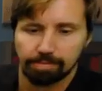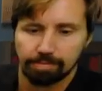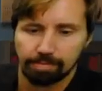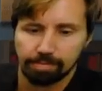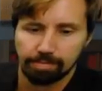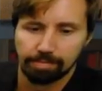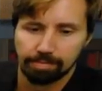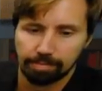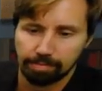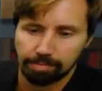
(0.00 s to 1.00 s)

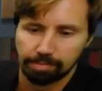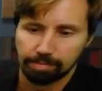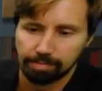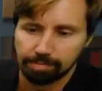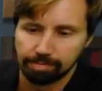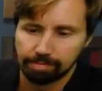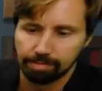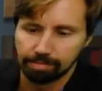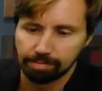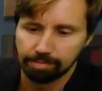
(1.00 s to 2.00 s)

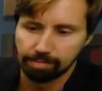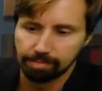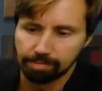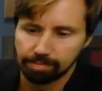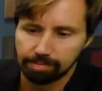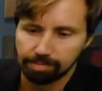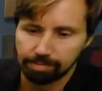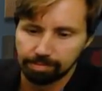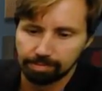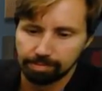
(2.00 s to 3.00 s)

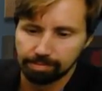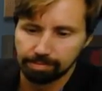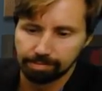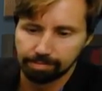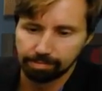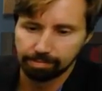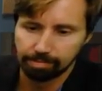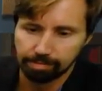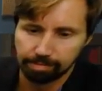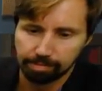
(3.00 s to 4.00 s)

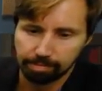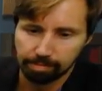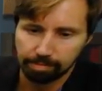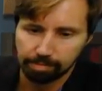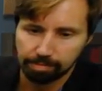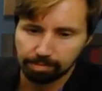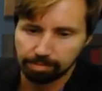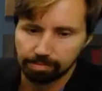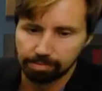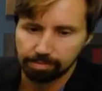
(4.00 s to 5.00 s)

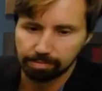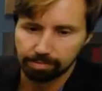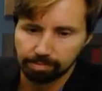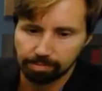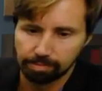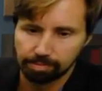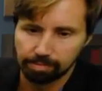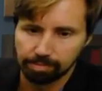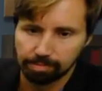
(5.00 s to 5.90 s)
This person isn't speaking.